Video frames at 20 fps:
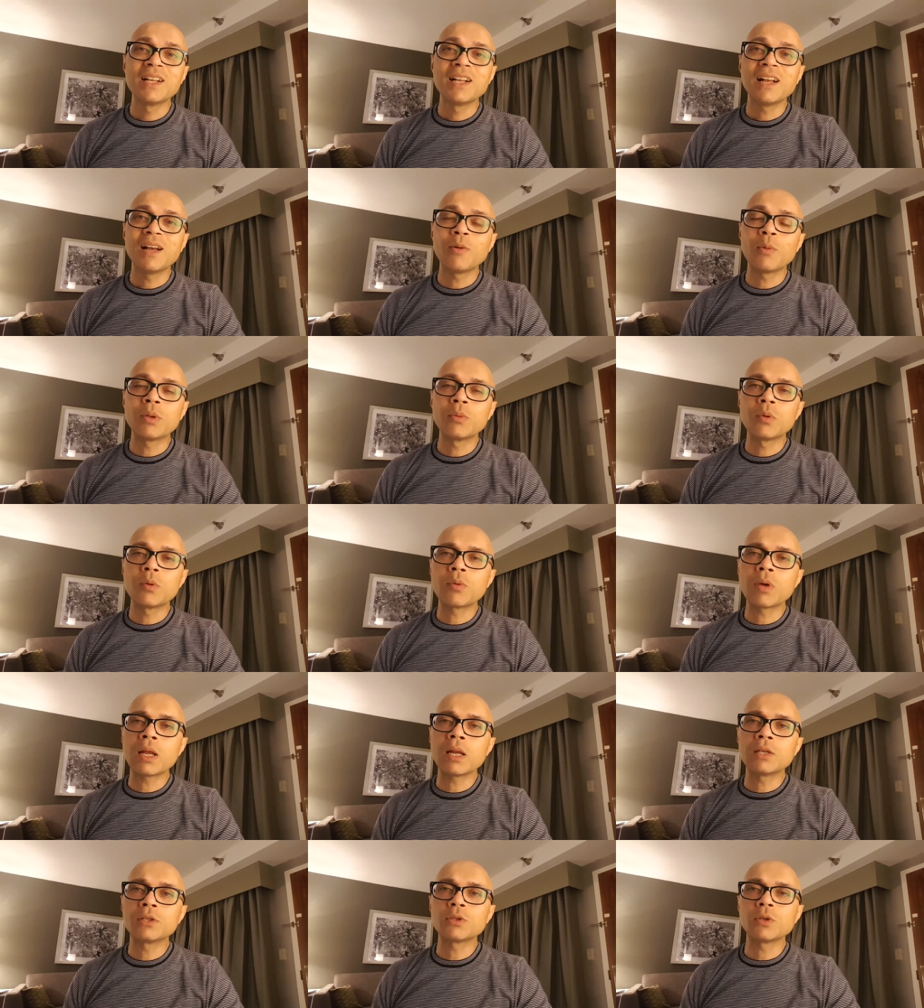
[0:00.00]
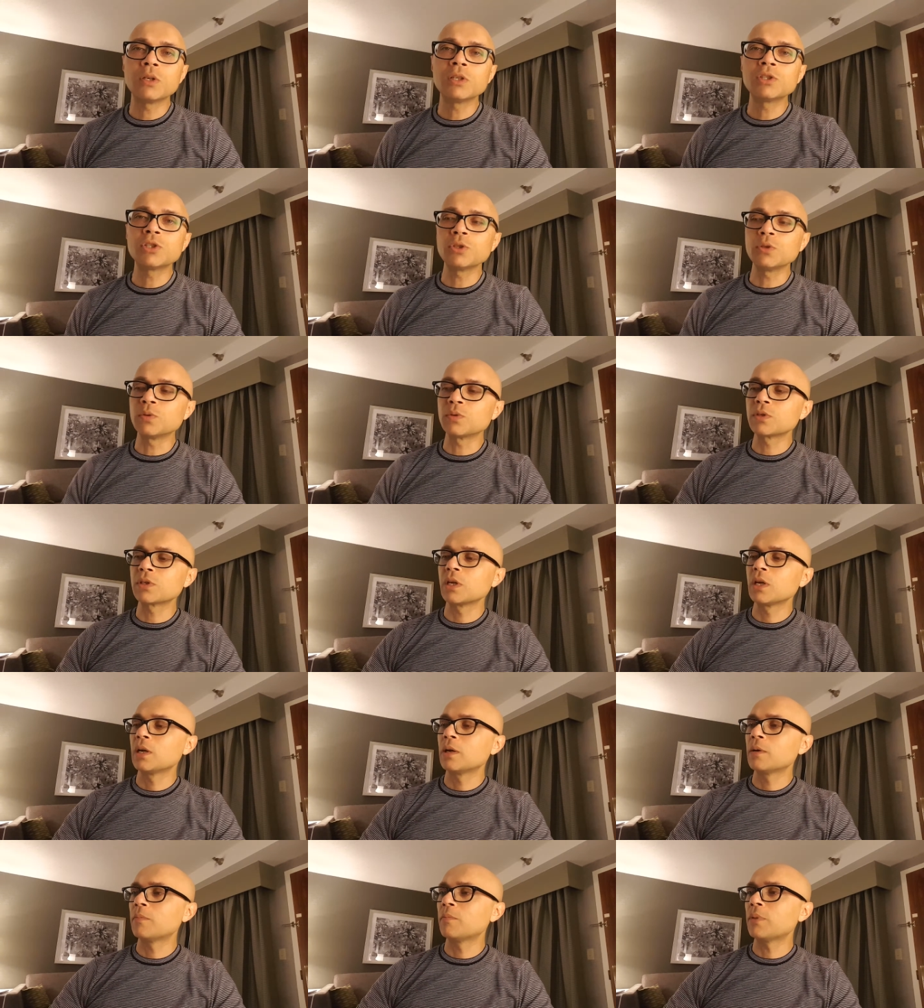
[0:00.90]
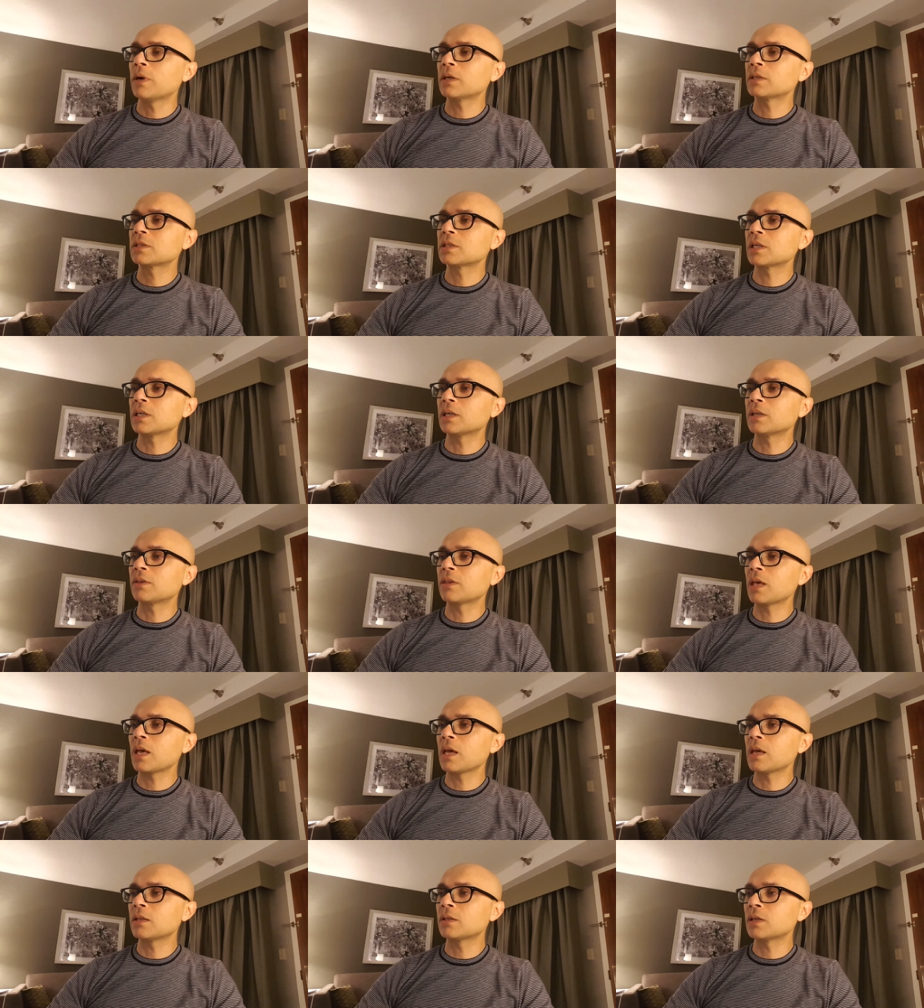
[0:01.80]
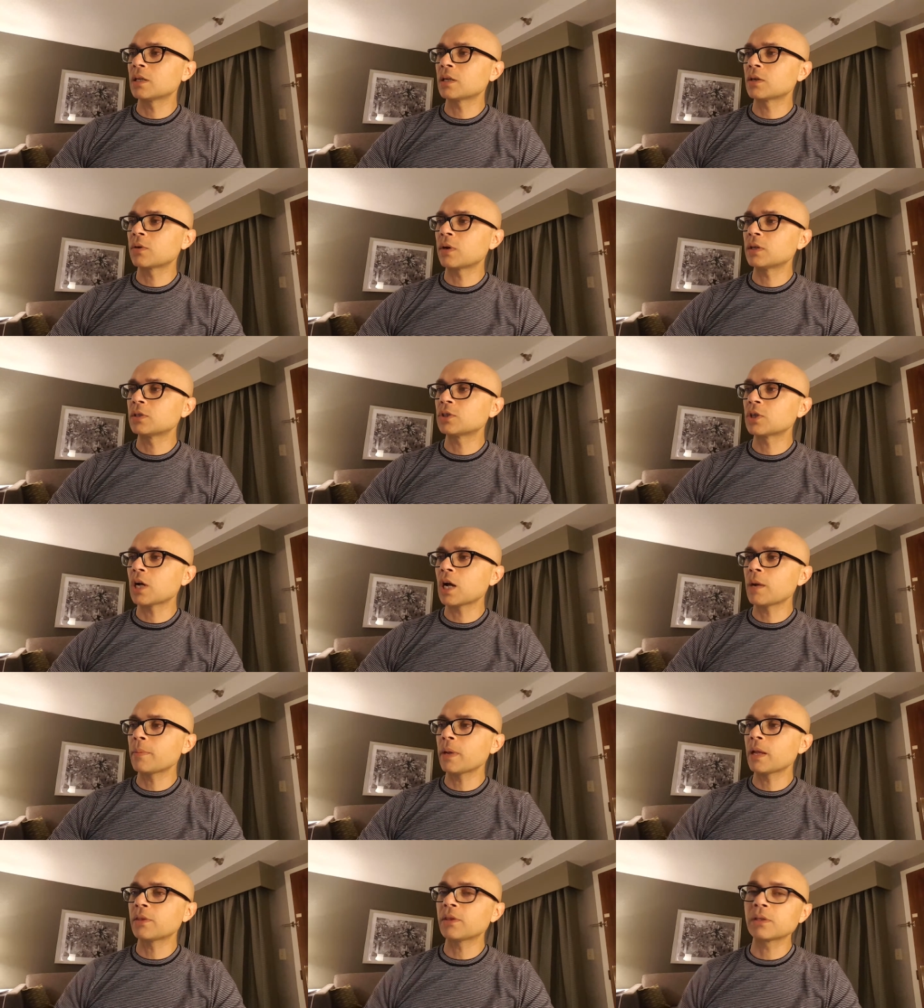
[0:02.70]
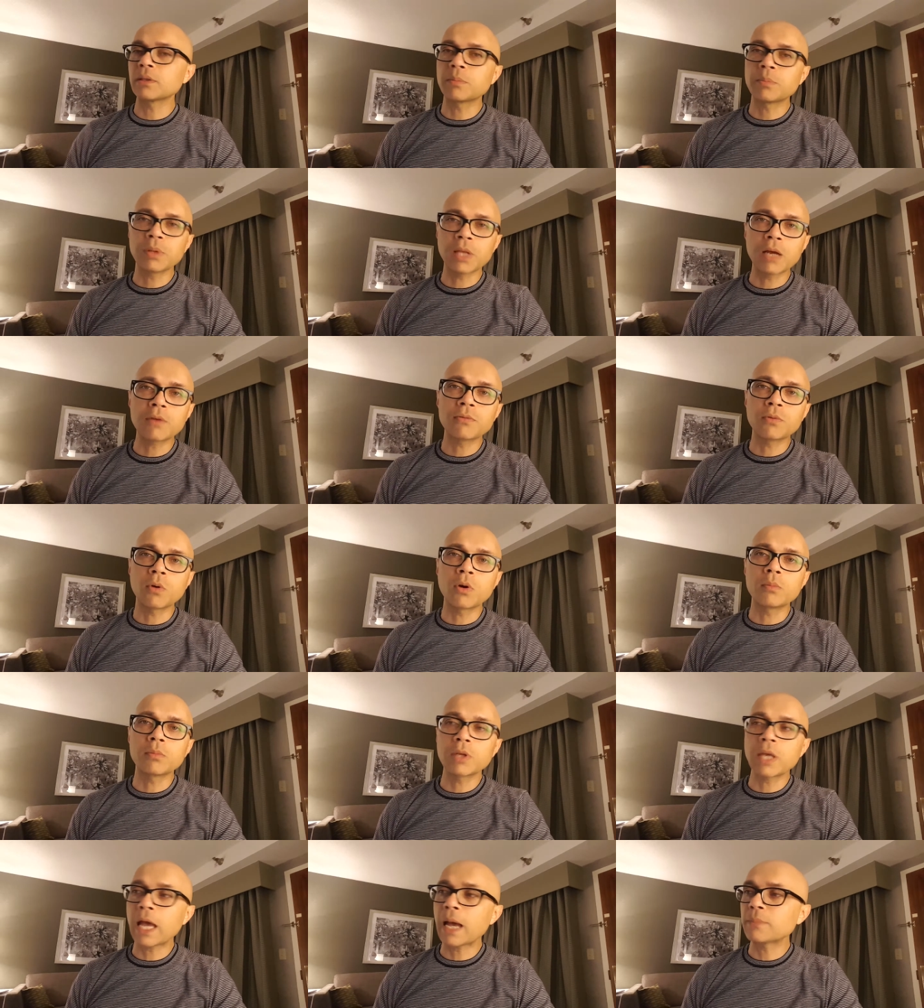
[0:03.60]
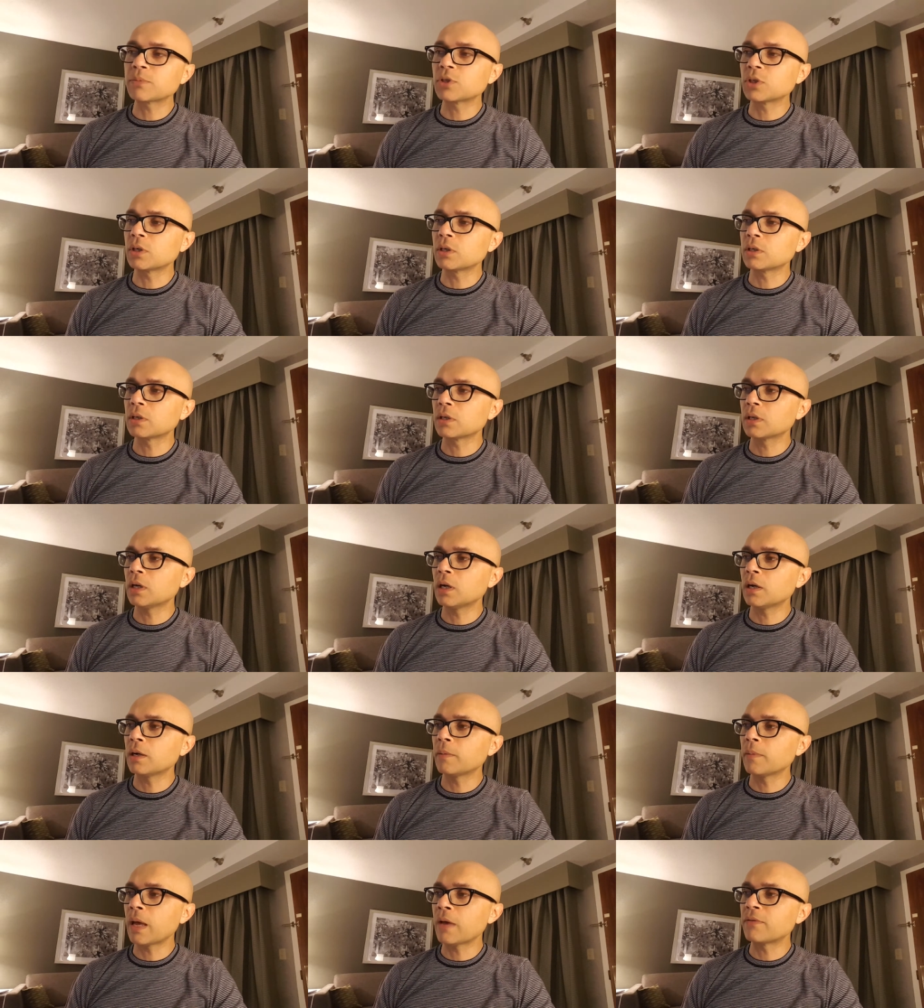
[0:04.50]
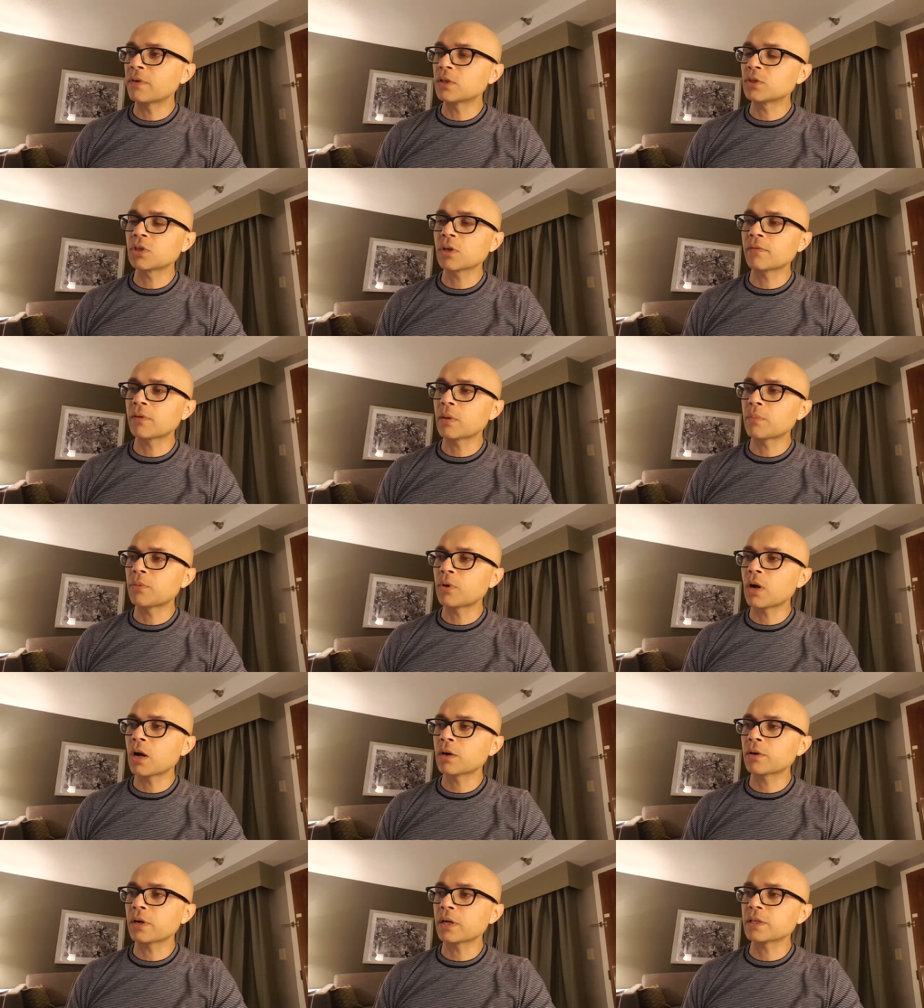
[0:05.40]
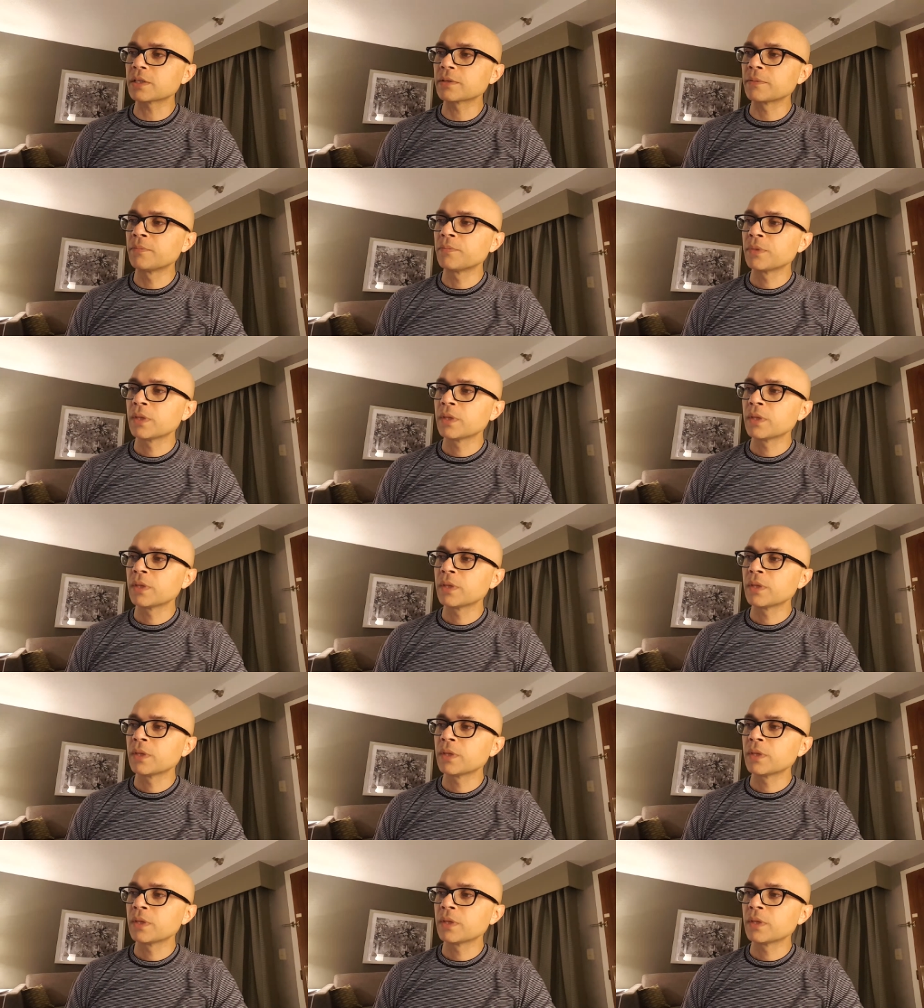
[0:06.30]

when we ran into issues. But they did a great job, and I think the platform captured evidence of our progress.